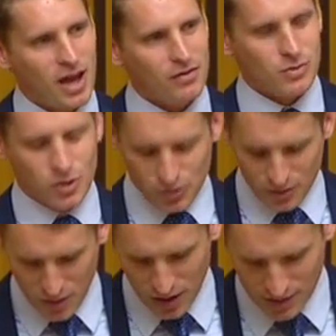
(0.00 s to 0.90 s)
have a mutual
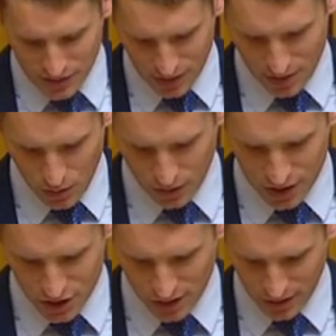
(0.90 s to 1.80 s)
dependence upon
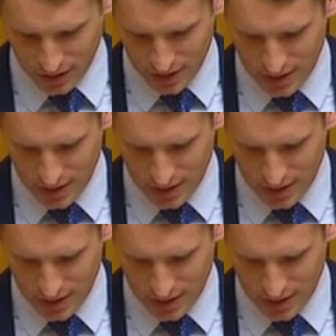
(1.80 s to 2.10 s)
each other.